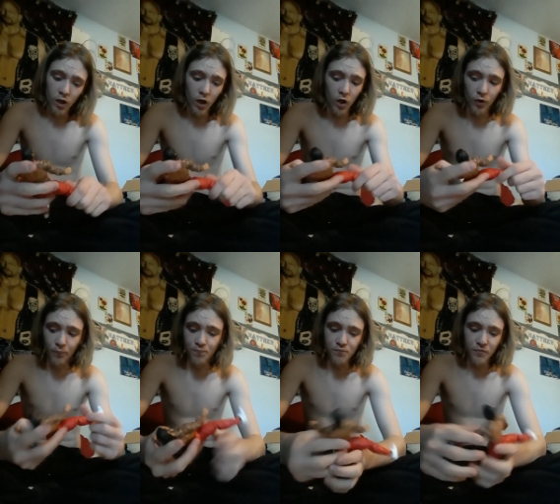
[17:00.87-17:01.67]

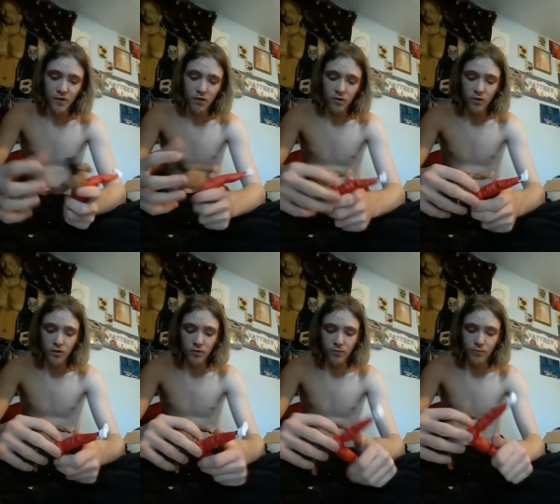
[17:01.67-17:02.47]

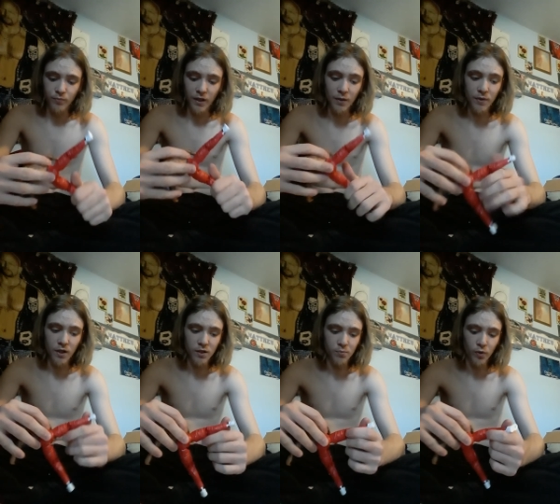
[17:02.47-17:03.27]
Him and
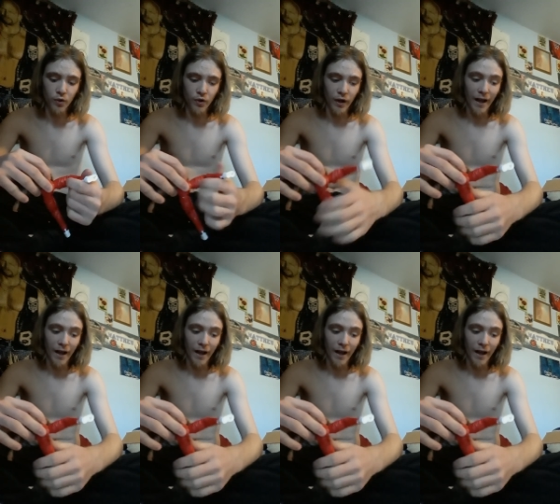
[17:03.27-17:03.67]
his brother